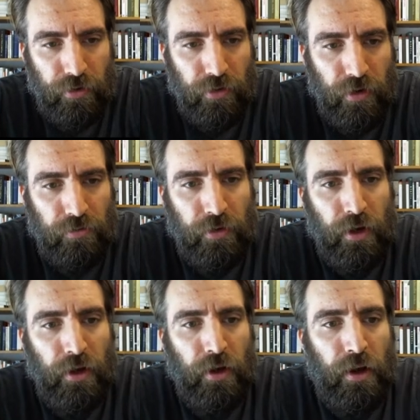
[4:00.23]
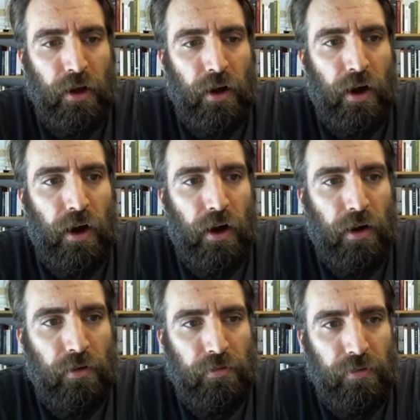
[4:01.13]
of,
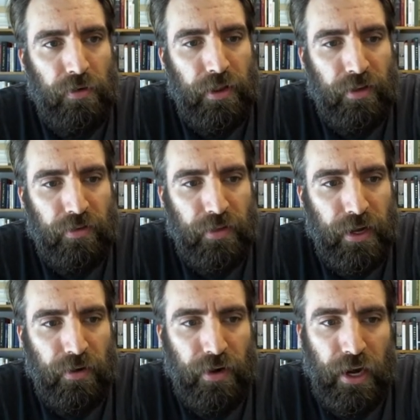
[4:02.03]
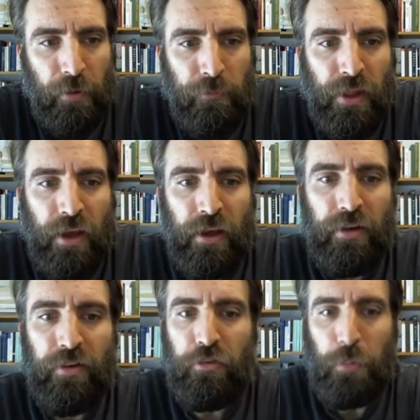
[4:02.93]
of this theory,
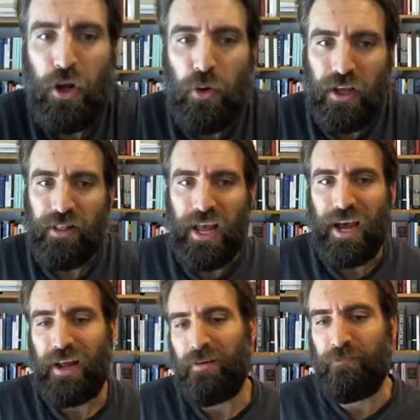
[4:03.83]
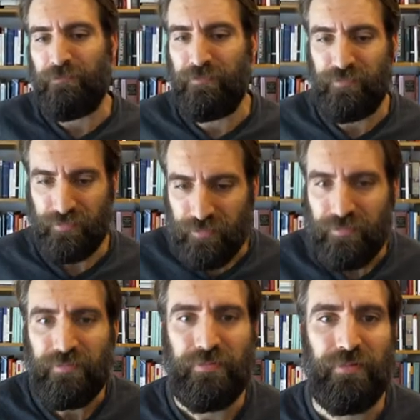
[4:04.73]
disputed that,
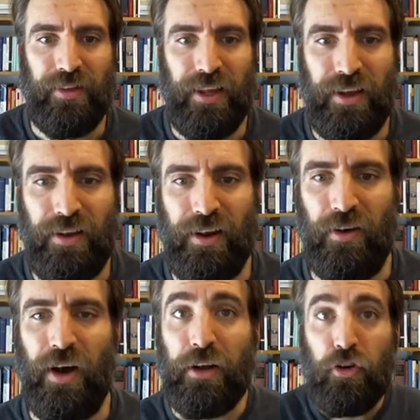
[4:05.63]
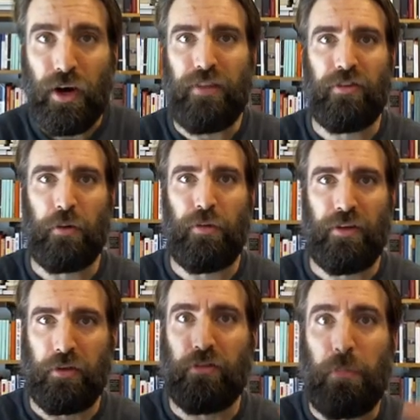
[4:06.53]
you know, a trade
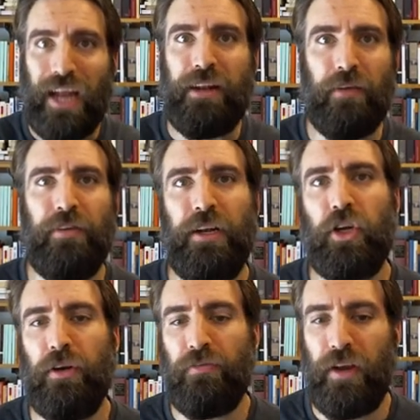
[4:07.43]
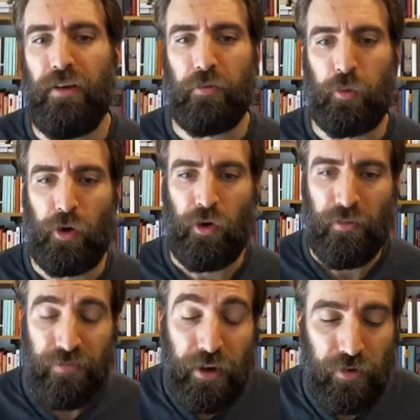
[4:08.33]
surplus is by definition favorable.
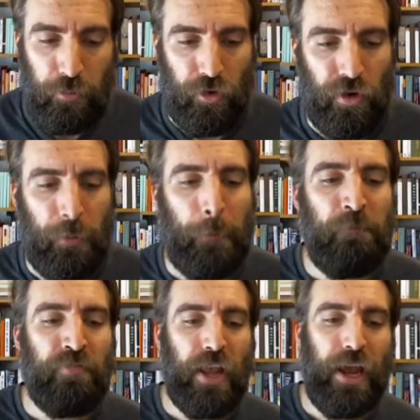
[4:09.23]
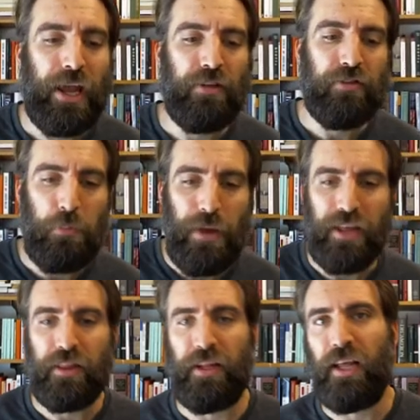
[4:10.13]
favorable. And
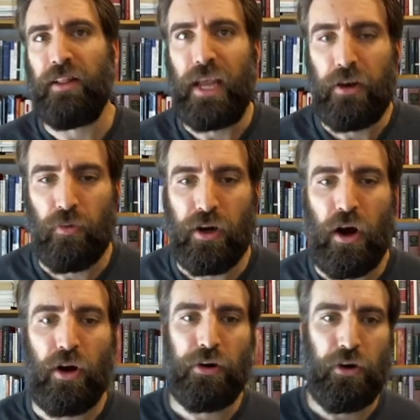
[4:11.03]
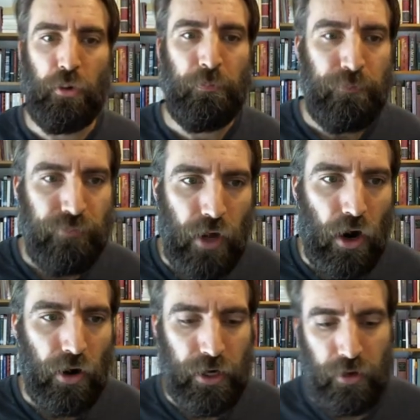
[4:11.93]
Smith, and then later Ricardo,
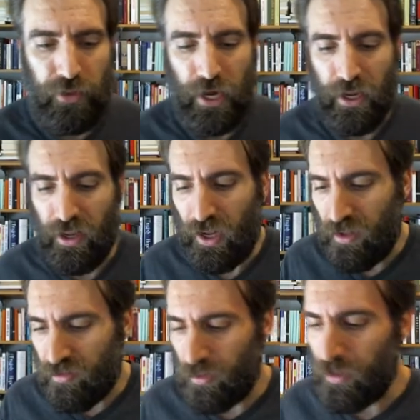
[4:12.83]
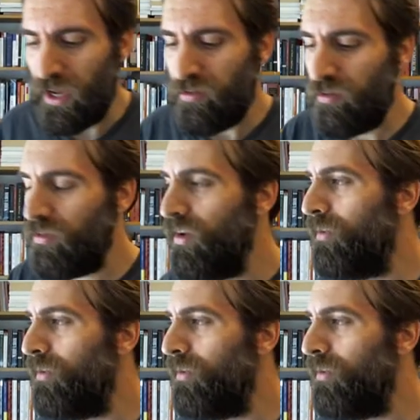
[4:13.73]
argued that in some cases,